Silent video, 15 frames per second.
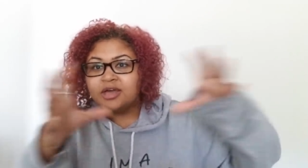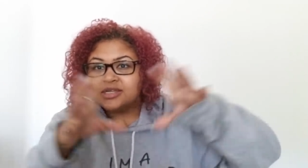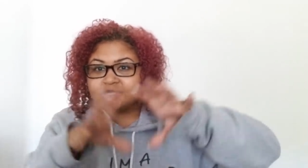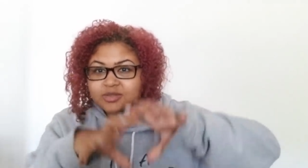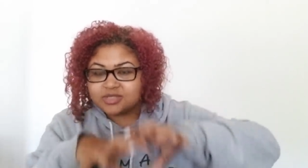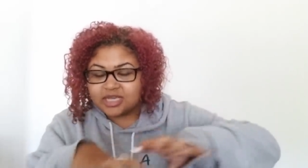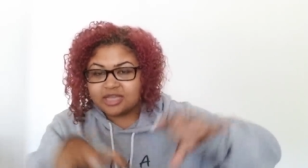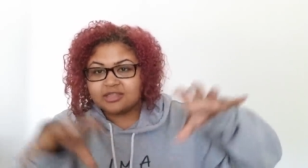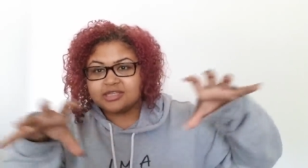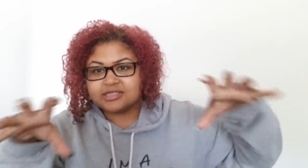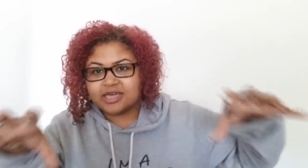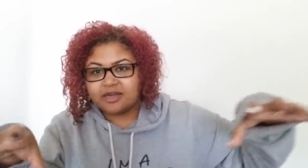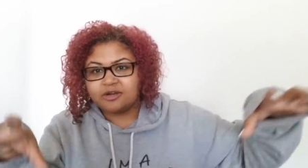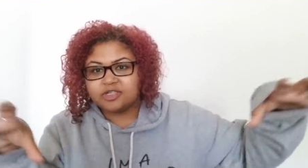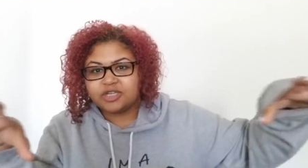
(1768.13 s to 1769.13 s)
So take this
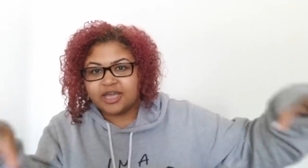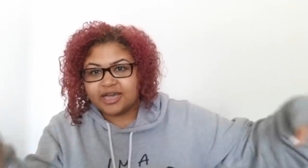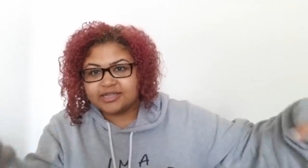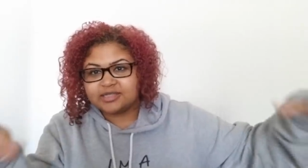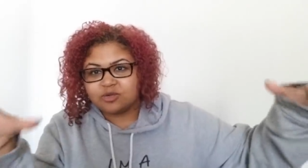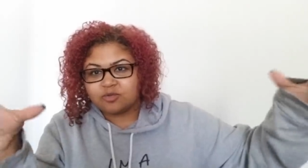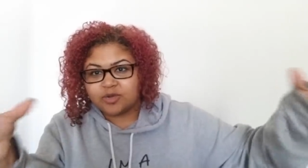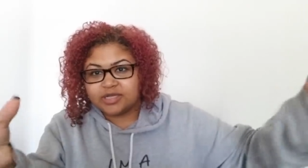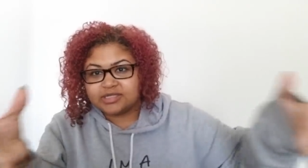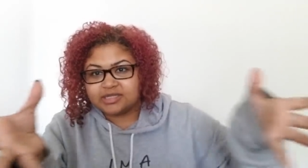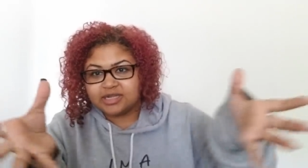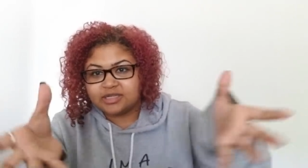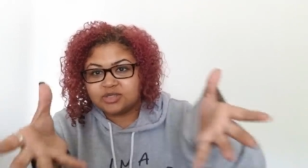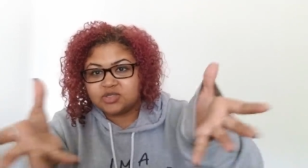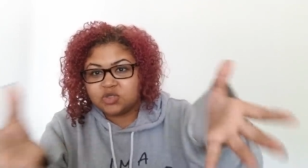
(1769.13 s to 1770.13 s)
energy as it
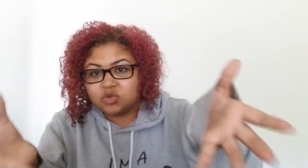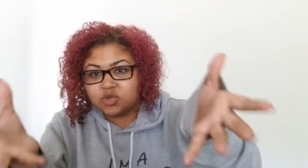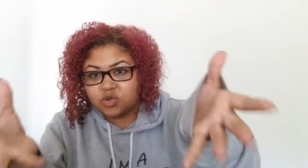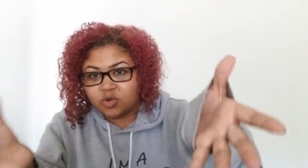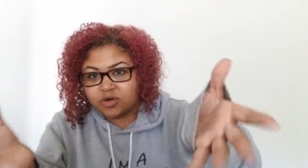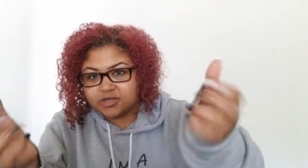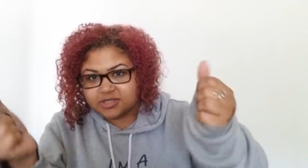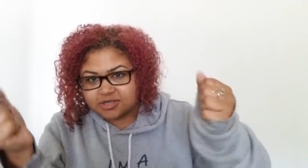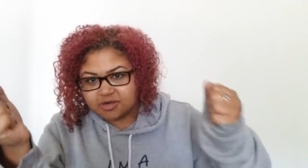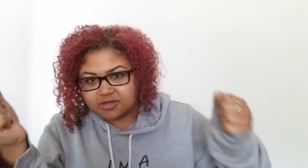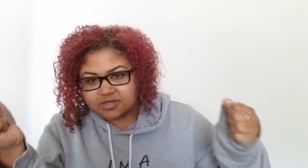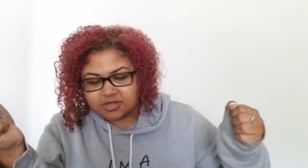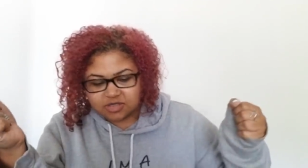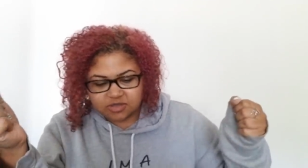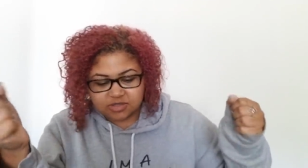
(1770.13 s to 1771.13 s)
resonates to your certain
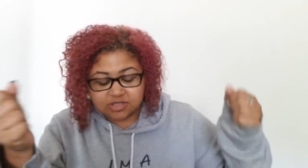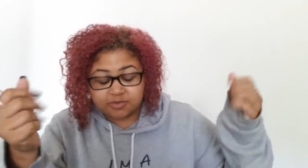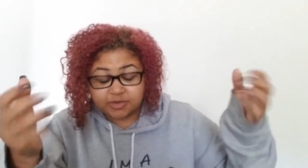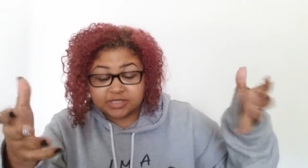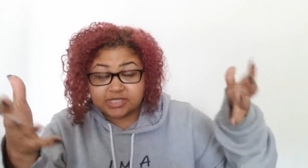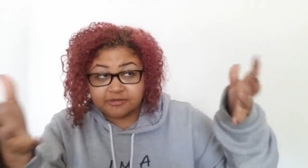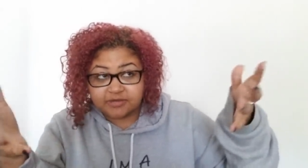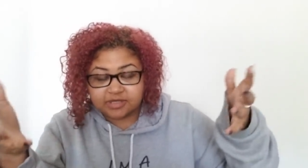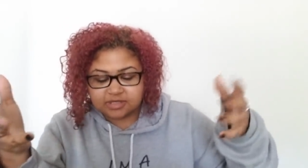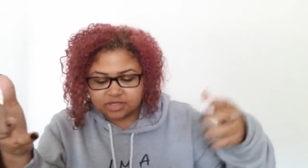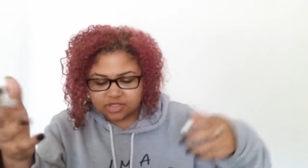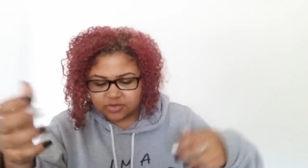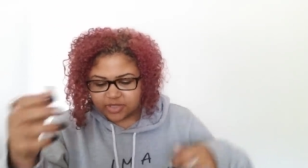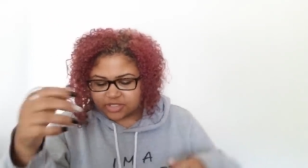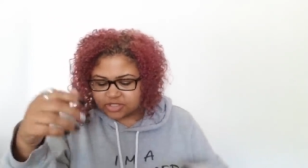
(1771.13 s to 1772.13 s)
specific
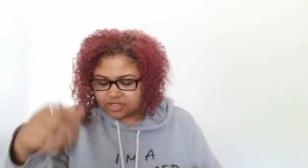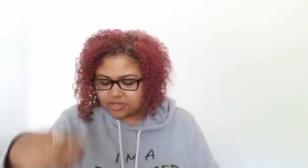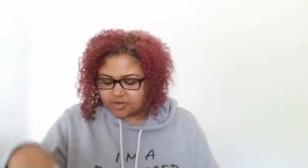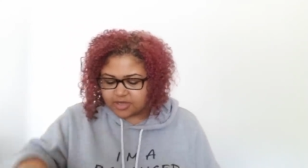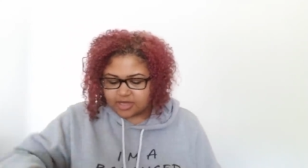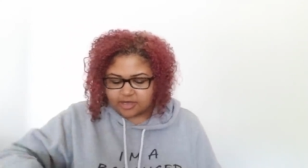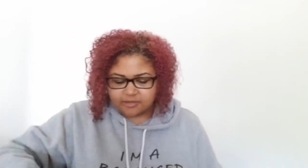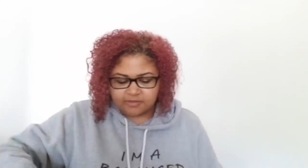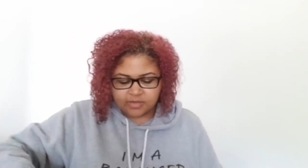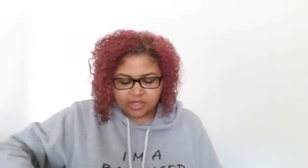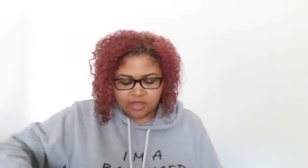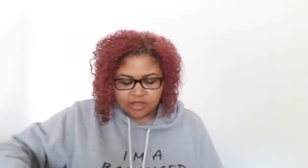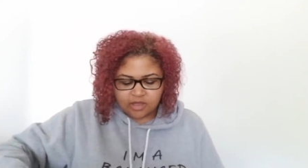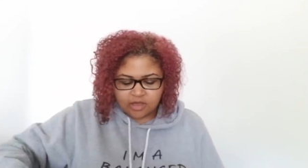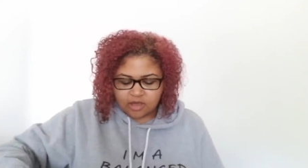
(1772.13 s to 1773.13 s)
situation, okay?
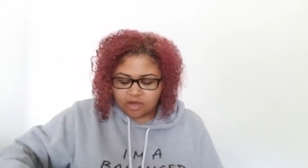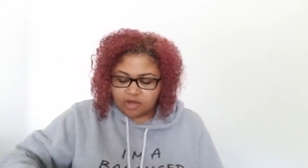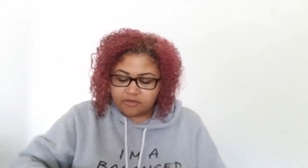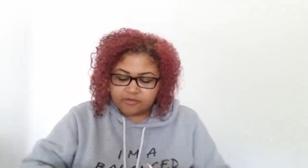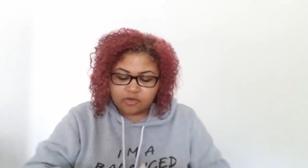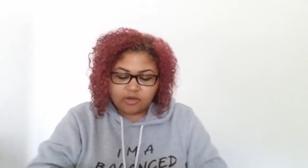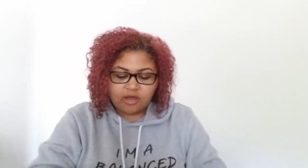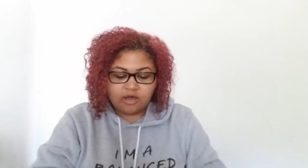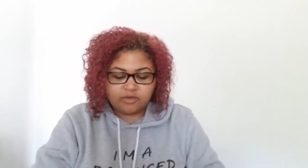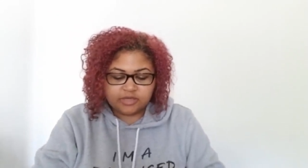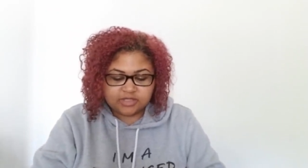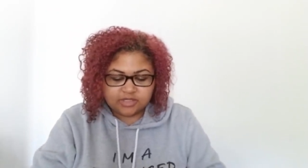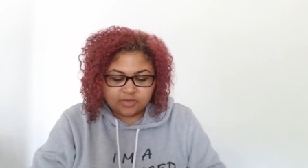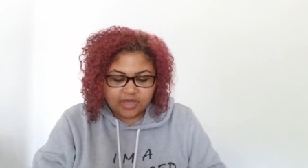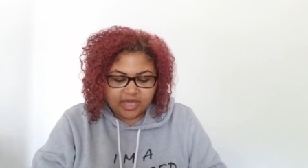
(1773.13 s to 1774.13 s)
Overall, we
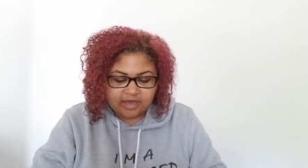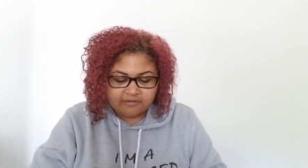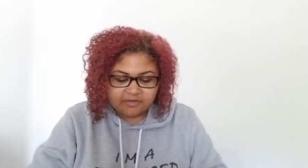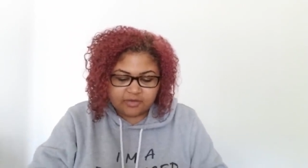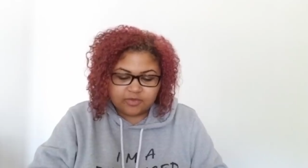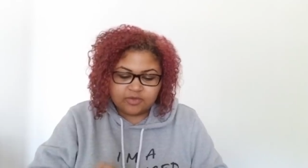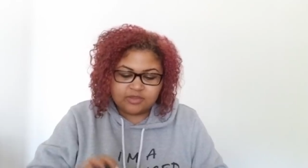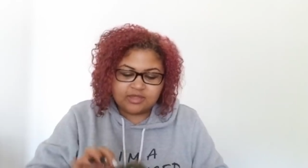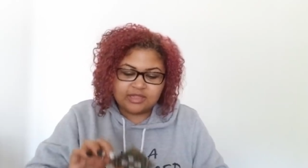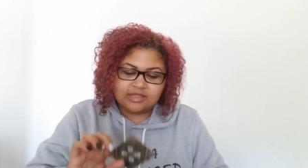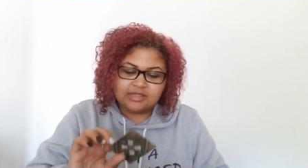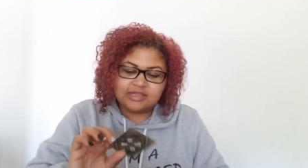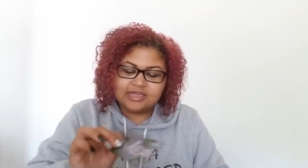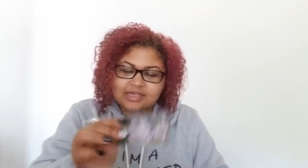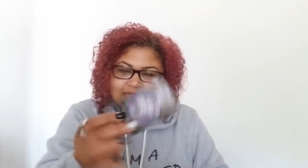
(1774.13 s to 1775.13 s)
do have, ooh, the
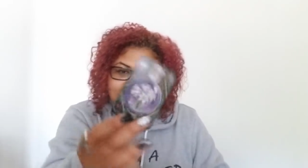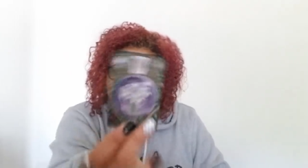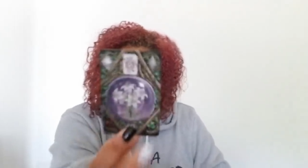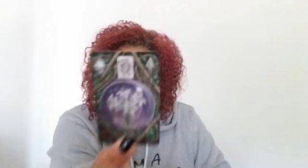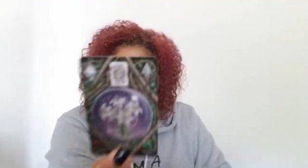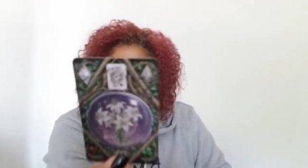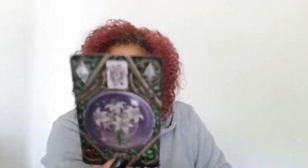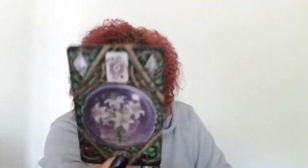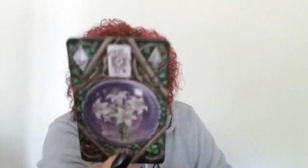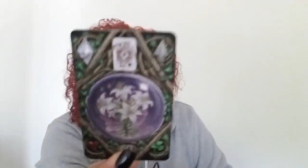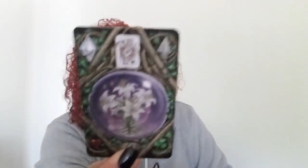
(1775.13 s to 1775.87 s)
lilies